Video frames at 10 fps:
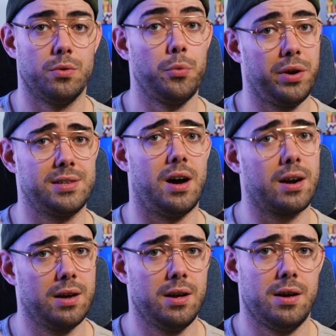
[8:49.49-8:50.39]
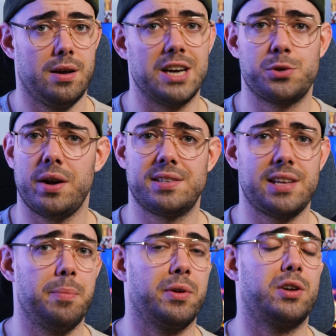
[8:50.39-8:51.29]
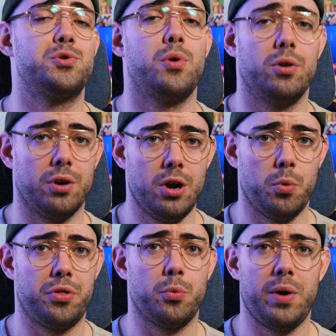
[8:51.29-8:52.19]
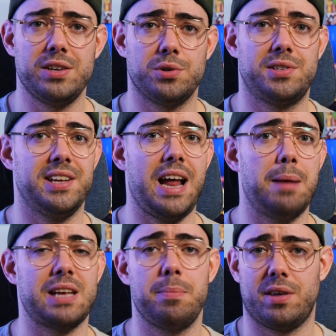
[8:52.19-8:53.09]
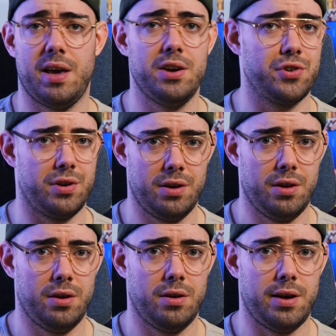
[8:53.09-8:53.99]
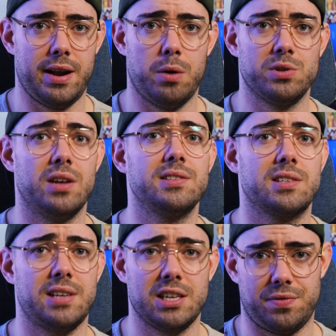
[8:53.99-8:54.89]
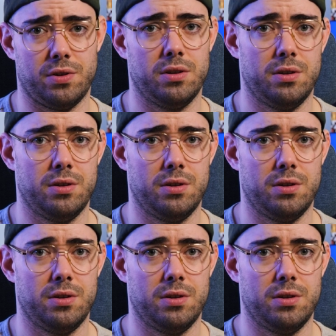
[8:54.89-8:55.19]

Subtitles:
Real talk, I tried to set up the controller with the Razer Synapse application, and I was unsuccessful.